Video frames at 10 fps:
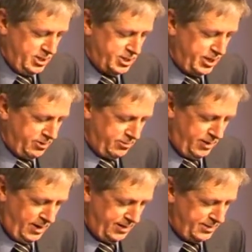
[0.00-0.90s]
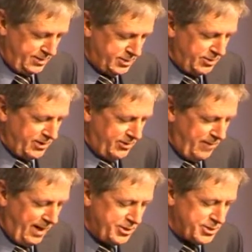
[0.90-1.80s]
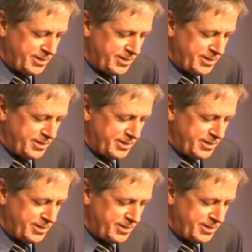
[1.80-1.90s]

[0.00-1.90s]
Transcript: So doing the maths,